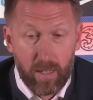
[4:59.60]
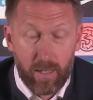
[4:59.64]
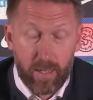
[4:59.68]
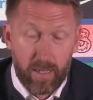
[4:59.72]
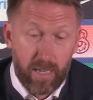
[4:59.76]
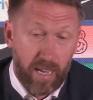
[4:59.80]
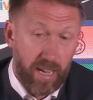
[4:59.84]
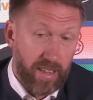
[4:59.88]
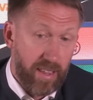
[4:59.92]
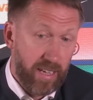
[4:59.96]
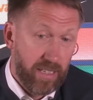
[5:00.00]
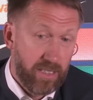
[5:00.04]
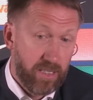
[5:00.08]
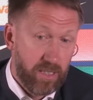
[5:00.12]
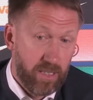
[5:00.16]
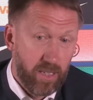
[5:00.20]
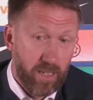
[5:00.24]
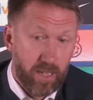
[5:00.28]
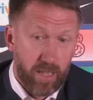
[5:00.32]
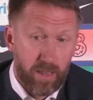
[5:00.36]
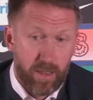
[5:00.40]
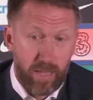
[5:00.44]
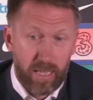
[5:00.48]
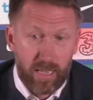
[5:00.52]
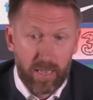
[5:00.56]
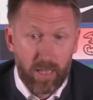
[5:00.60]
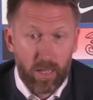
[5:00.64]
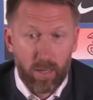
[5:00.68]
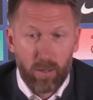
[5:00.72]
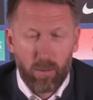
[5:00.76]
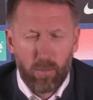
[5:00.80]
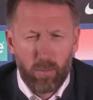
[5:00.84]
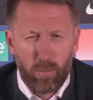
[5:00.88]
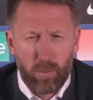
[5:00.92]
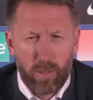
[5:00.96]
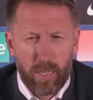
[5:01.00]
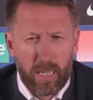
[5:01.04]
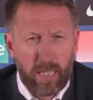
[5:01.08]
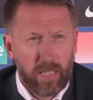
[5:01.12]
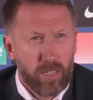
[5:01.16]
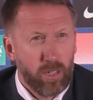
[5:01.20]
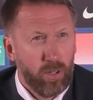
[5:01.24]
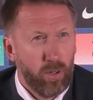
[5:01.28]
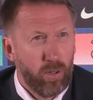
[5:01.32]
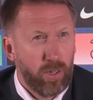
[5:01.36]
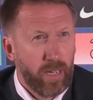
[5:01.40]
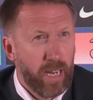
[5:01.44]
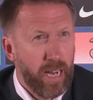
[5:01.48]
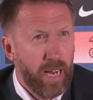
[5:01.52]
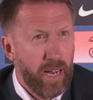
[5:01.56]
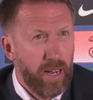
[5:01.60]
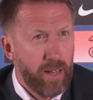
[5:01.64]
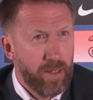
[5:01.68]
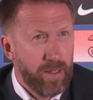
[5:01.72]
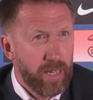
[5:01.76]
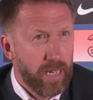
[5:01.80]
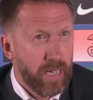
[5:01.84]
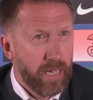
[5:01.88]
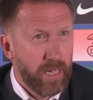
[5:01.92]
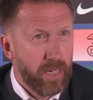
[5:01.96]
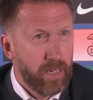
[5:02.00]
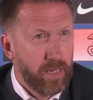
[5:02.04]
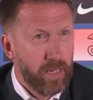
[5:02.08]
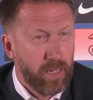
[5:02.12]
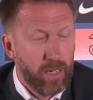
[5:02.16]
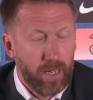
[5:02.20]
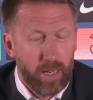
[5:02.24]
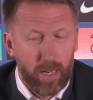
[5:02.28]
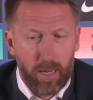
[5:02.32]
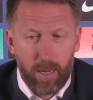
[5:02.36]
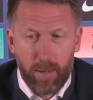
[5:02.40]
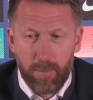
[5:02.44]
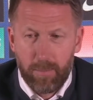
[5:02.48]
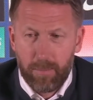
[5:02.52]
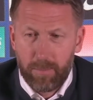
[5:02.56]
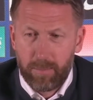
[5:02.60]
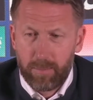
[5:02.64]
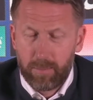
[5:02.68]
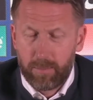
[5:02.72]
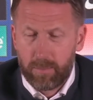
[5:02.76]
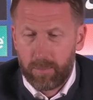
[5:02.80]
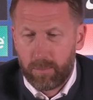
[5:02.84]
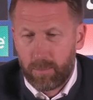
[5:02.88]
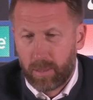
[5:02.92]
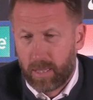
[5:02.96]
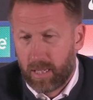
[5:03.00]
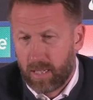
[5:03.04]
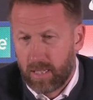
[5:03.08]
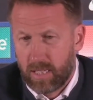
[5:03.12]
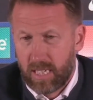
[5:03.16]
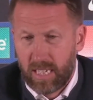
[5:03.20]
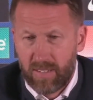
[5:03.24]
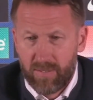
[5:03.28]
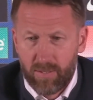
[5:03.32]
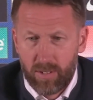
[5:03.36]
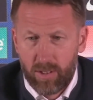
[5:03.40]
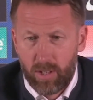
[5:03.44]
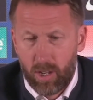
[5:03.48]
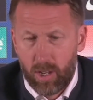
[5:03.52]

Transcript: yeah, that's the thing that we need to look at, I think, because even